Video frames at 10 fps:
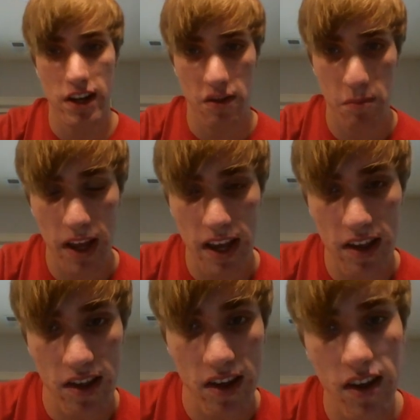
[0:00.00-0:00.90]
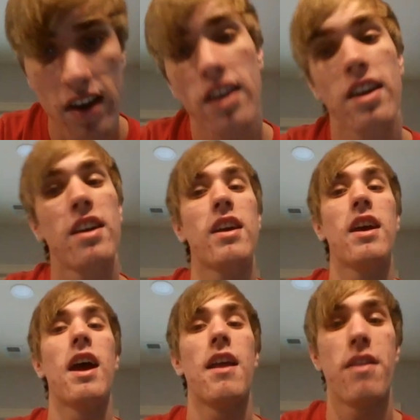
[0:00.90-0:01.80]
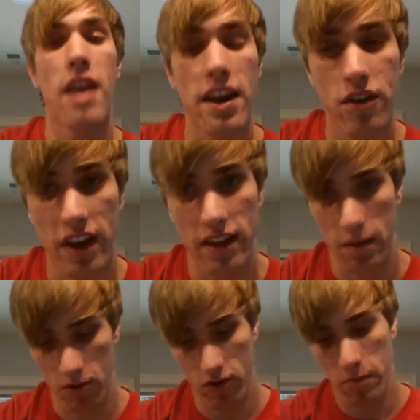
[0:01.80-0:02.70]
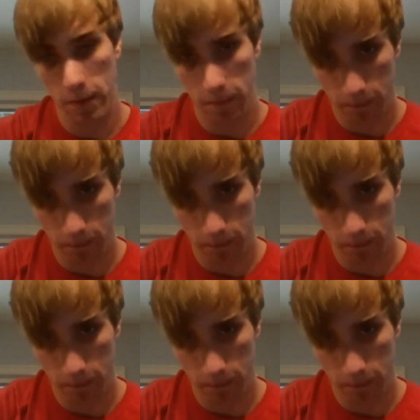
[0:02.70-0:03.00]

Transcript: to displace, and then you take the bishop.